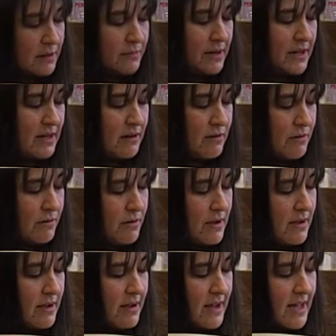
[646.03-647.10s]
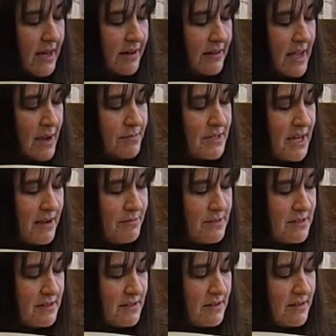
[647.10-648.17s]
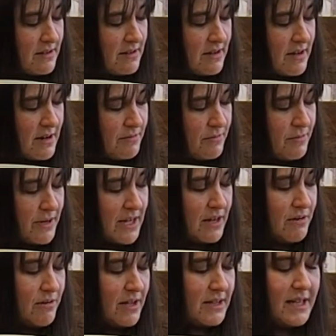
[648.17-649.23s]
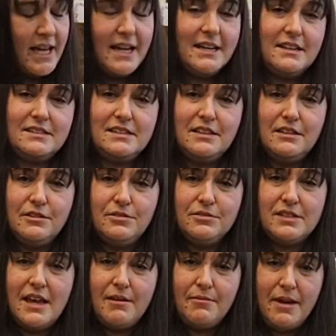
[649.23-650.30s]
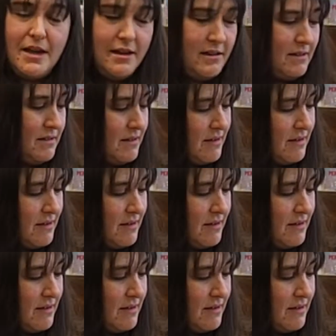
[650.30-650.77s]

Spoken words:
we can go on our laptops and we can go online and see the news that way.